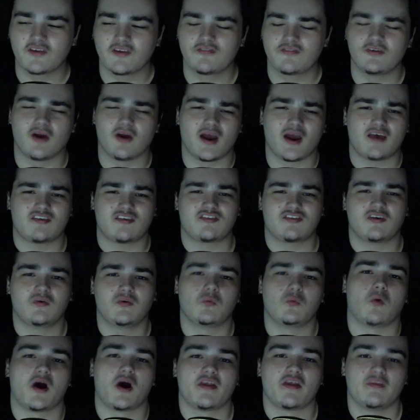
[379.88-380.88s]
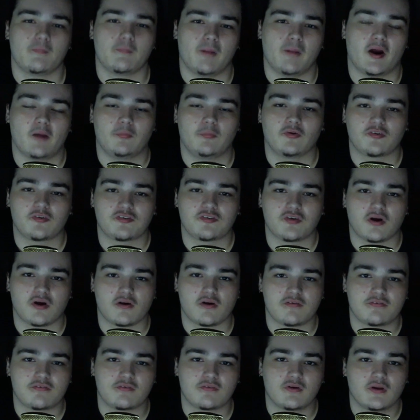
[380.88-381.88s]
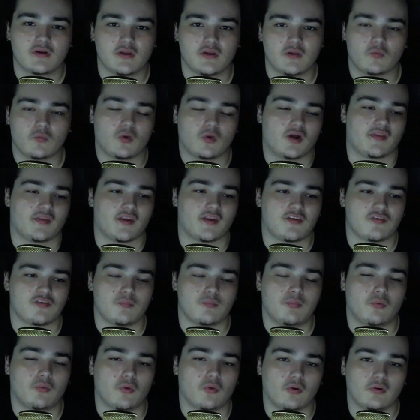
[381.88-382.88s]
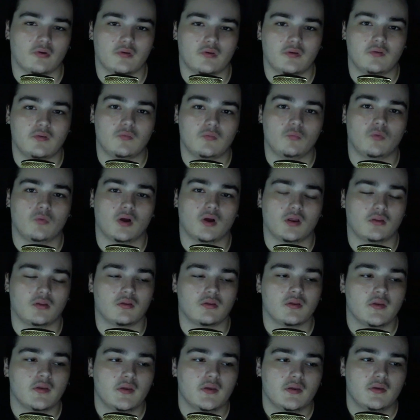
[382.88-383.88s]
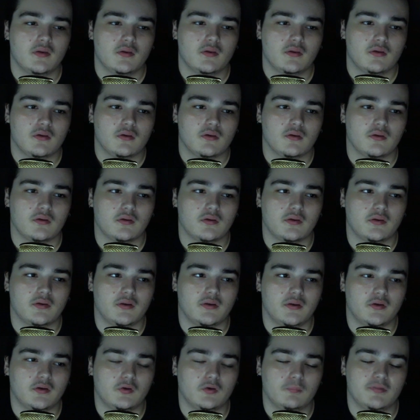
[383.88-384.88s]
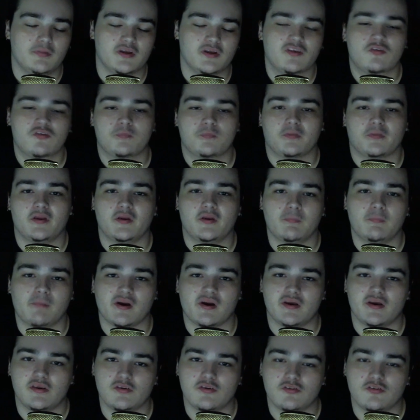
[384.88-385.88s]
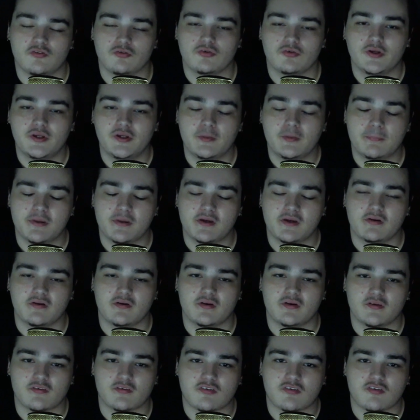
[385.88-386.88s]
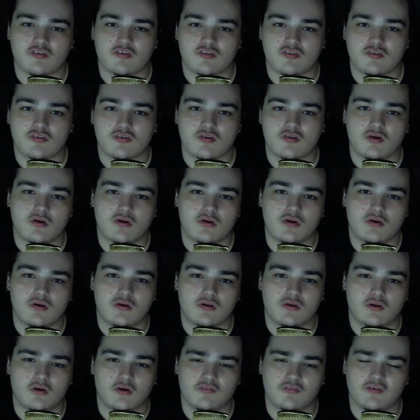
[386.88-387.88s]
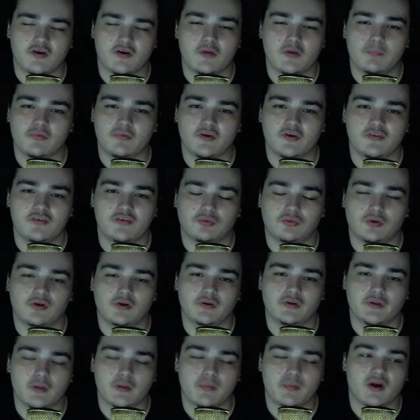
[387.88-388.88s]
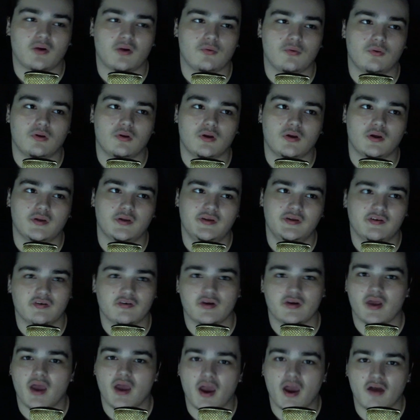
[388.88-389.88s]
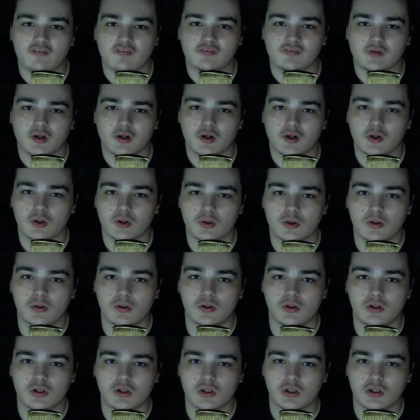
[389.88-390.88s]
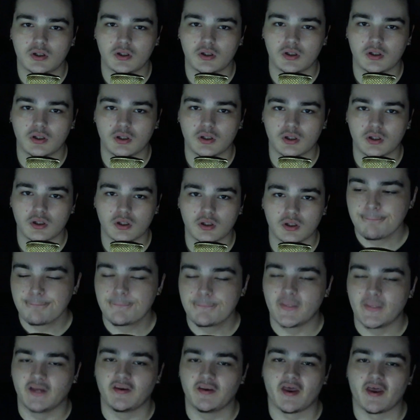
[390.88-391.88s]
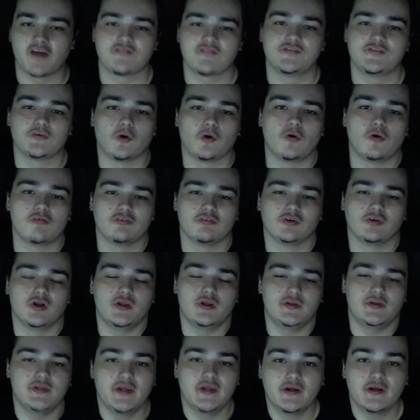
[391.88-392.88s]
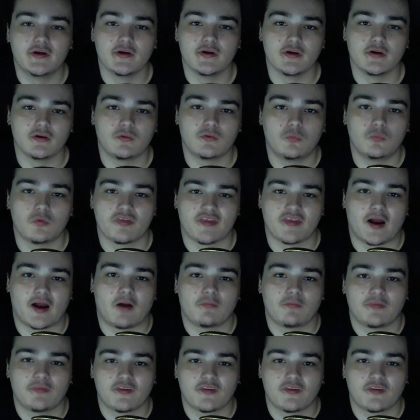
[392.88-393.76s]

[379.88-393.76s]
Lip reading: you're asking why the Bible stuff and why that's important, well, it'll be explained by his reappearance, a very brief one, about a year and a half ago. And after over a year without the